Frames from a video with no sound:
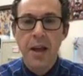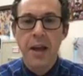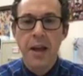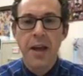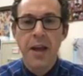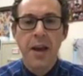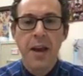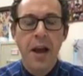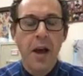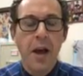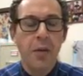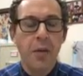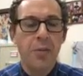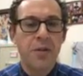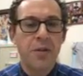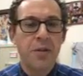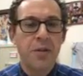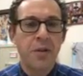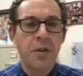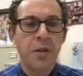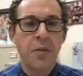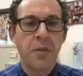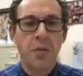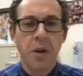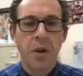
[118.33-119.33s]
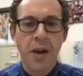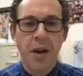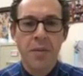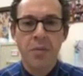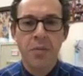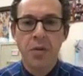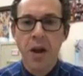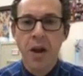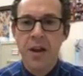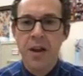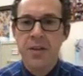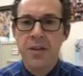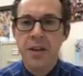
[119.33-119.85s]
it helps the brain
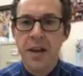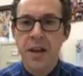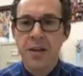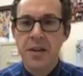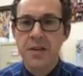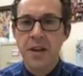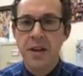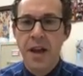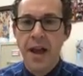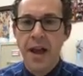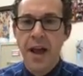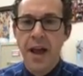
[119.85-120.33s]
process